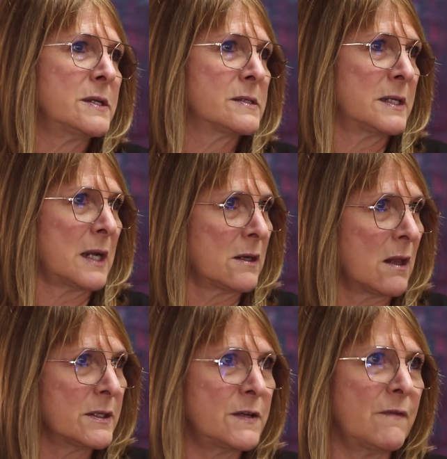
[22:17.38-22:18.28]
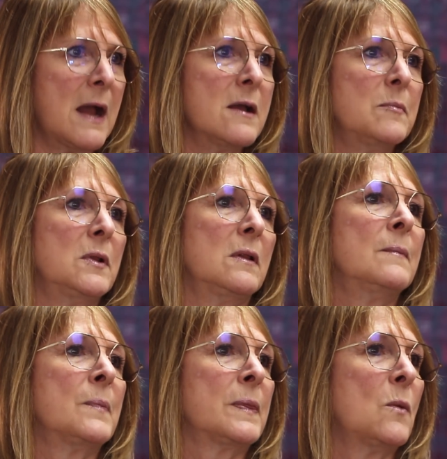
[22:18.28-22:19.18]
Is the technology
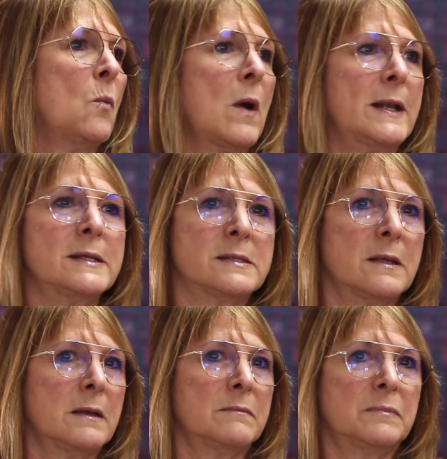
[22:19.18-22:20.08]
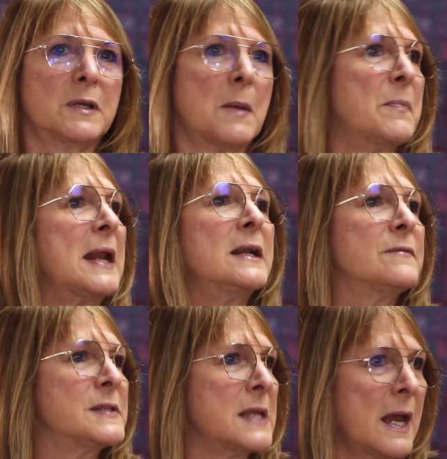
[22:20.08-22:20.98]
viable? What is the
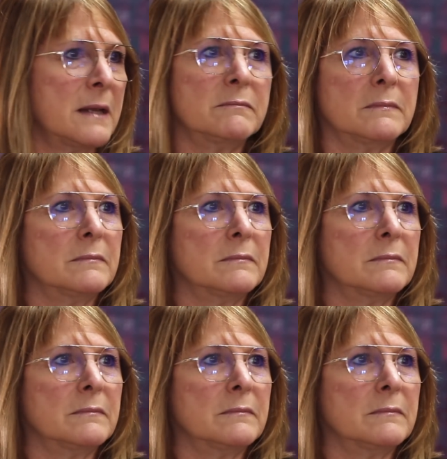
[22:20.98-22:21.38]
competitive set?